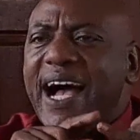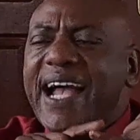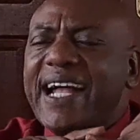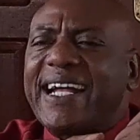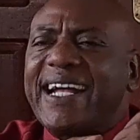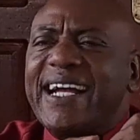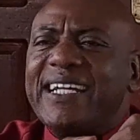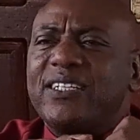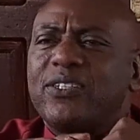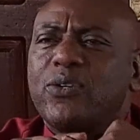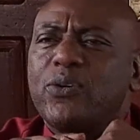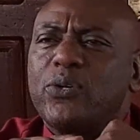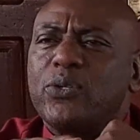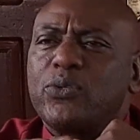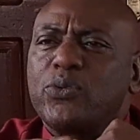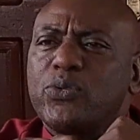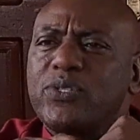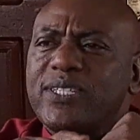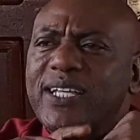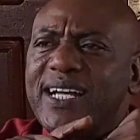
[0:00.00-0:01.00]
I can't
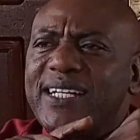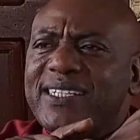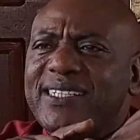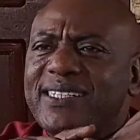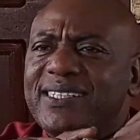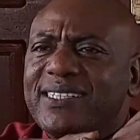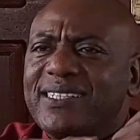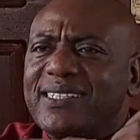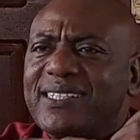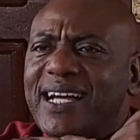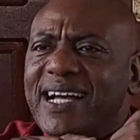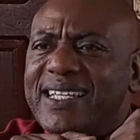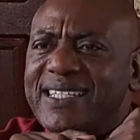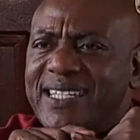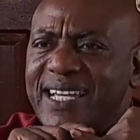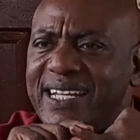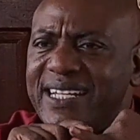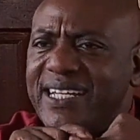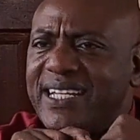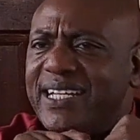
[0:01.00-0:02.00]
go to start a
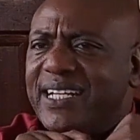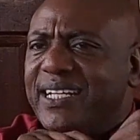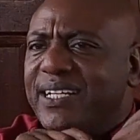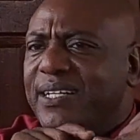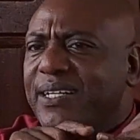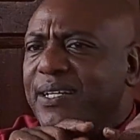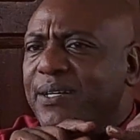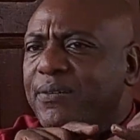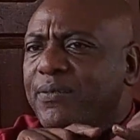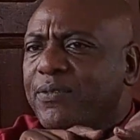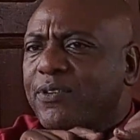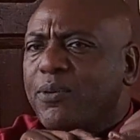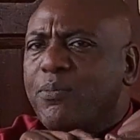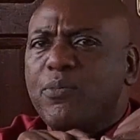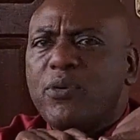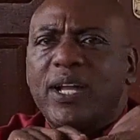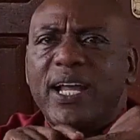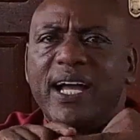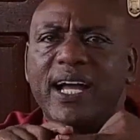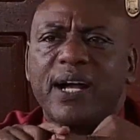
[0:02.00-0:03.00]
journey
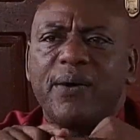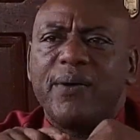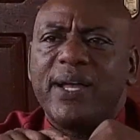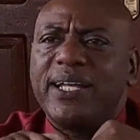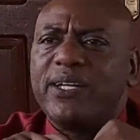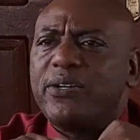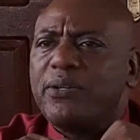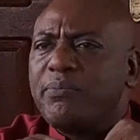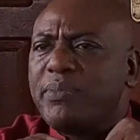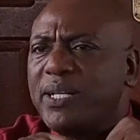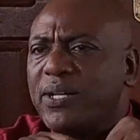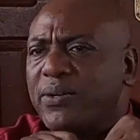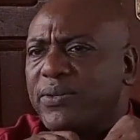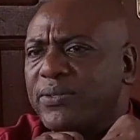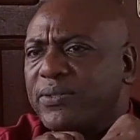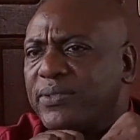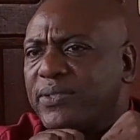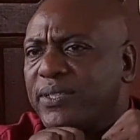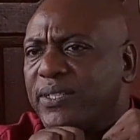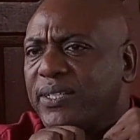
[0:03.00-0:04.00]
from Muranga where I don't
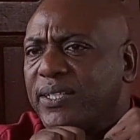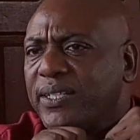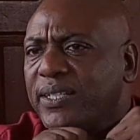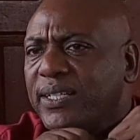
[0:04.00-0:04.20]
belong.